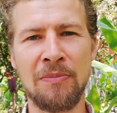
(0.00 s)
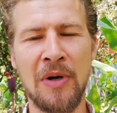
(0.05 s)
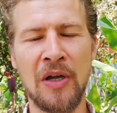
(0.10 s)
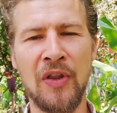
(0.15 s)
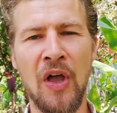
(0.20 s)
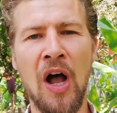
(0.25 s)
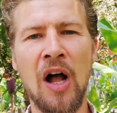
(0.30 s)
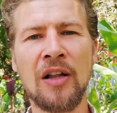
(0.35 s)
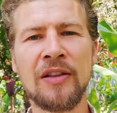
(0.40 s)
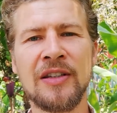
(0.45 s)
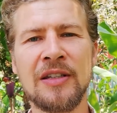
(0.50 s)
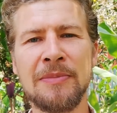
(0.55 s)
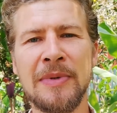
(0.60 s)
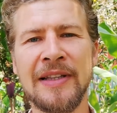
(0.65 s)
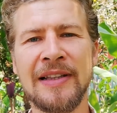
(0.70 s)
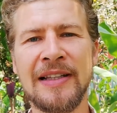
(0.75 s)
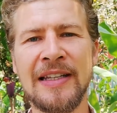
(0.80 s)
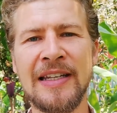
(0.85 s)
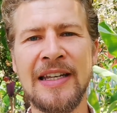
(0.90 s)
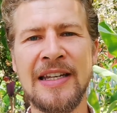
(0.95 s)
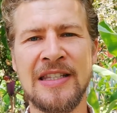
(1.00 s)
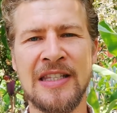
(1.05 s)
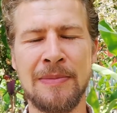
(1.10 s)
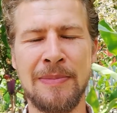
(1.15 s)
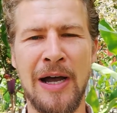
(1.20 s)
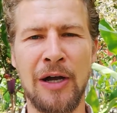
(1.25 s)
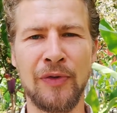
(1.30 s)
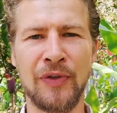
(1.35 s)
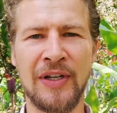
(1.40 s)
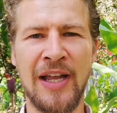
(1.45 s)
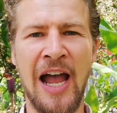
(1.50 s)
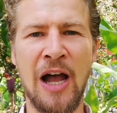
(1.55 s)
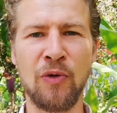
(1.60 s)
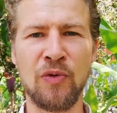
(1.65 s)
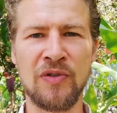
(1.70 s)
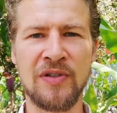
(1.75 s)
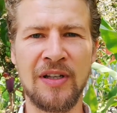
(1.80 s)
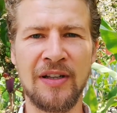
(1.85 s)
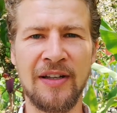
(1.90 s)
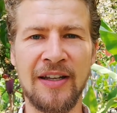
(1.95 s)
But ultimately, it's about the
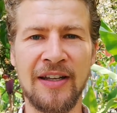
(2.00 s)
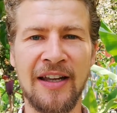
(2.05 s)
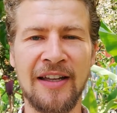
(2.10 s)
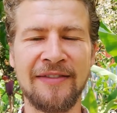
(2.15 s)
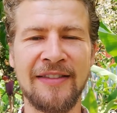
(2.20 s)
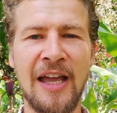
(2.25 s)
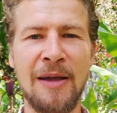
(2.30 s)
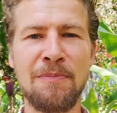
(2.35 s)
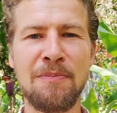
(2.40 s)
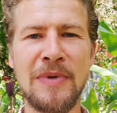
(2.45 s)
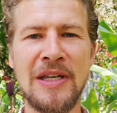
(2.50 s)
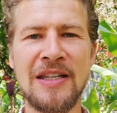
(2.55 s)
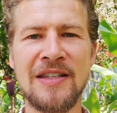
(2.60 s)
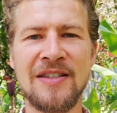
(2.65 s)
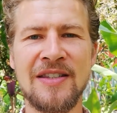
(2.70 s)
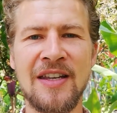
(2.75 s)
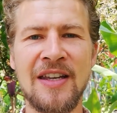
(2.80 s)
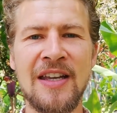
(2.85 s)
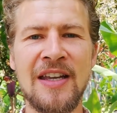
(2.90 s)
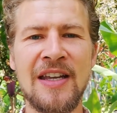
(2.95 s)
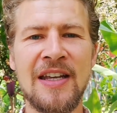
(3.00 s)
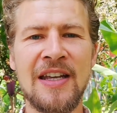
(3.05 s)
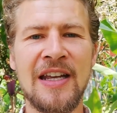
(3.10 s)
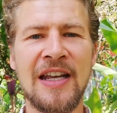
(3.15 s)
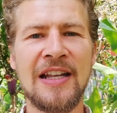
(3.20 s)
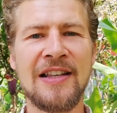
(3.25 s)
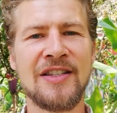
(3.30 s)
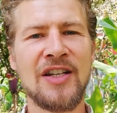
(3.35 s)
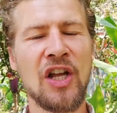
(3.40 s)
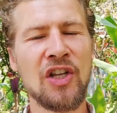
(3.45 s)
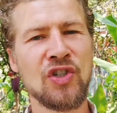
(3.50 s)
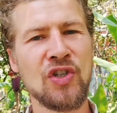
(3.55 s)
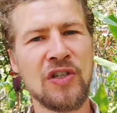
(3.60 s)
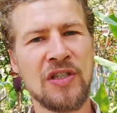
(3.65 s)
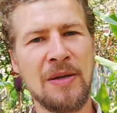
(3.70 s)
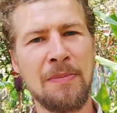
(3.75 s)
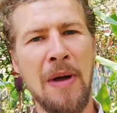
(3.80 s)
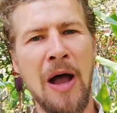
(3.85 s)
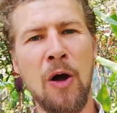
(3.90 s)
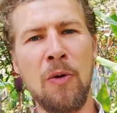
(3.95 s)
counseling, and that means it's not
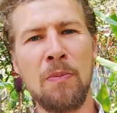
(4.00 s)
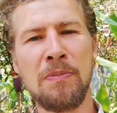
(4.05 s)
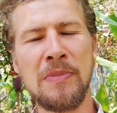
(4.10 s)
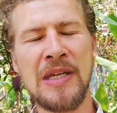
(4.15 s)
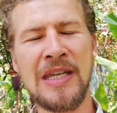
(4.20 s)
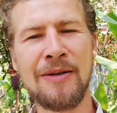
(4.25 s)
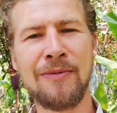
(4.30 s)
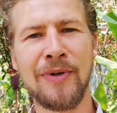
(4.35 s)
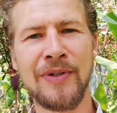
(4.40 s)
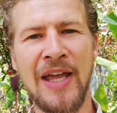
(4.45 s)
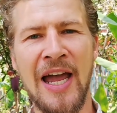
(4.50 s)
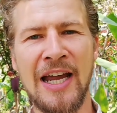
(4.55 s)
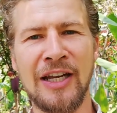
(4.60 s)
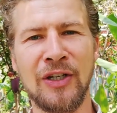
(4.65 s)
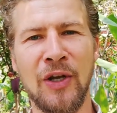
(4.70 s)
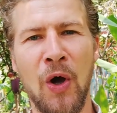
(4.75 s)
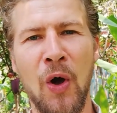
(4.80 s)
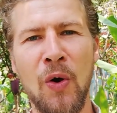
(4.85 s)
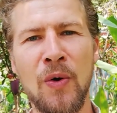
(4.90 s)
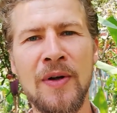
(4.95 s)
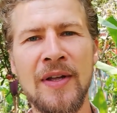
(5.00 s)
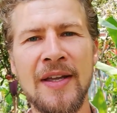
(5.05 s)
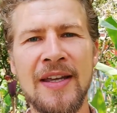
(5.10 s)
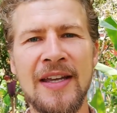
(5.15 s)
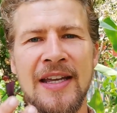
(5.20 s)
just about me, what I know.